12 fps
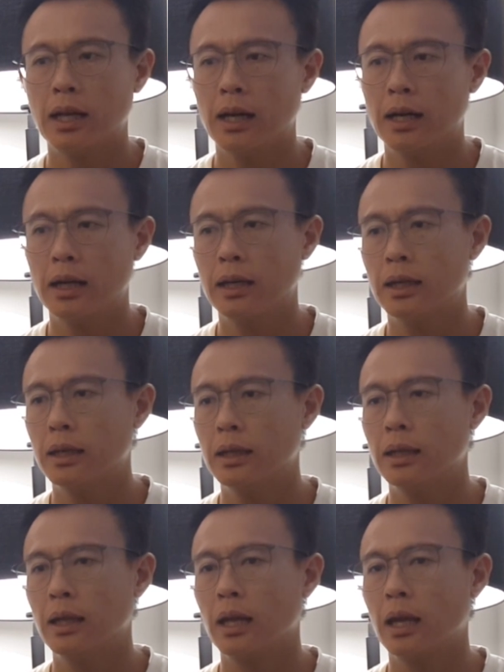
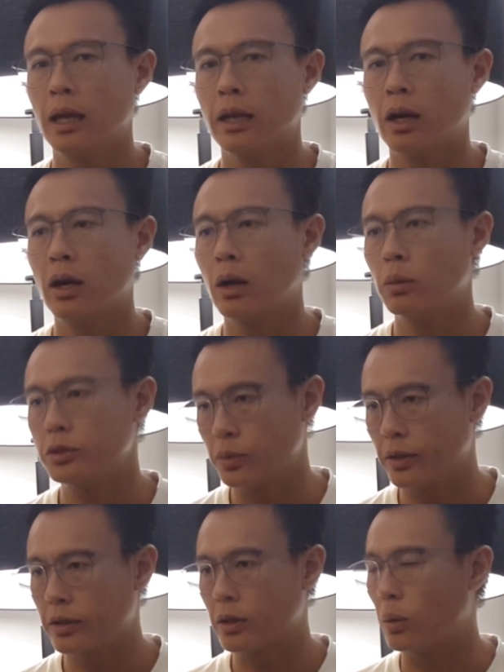And I was
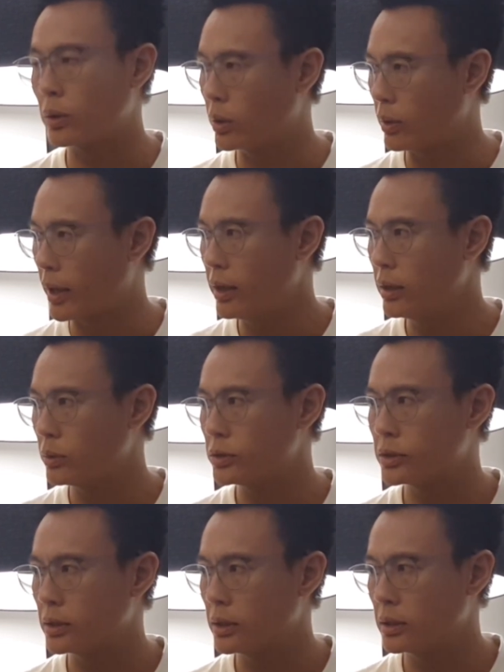with Gorkoland. I
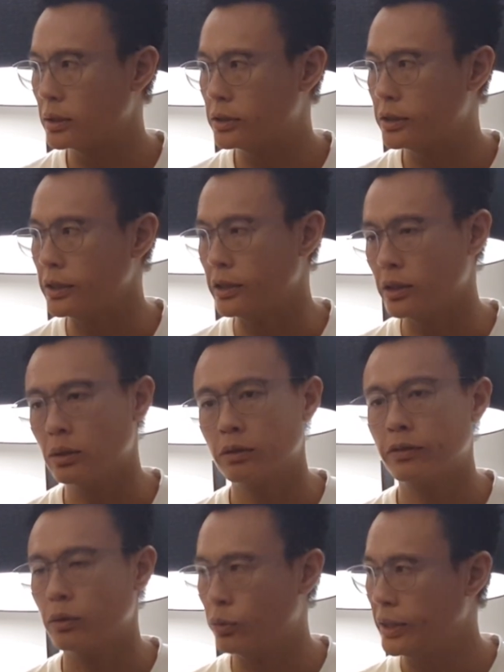was the CEO
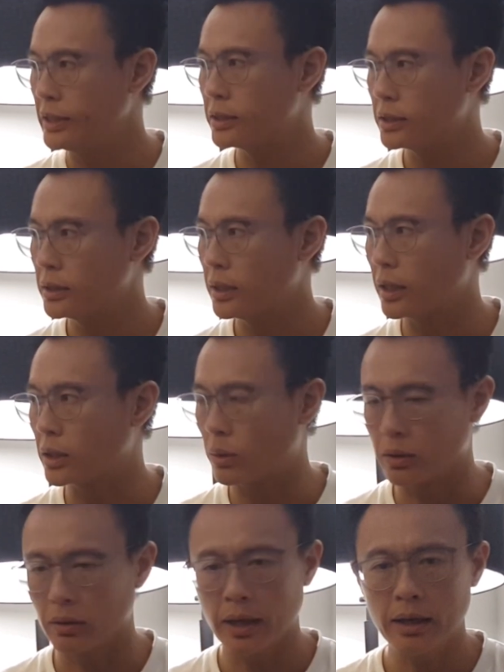of the REIT at
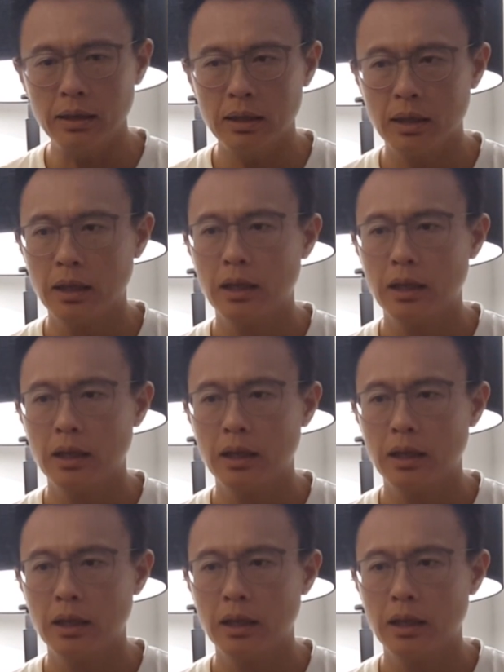Gorkoland.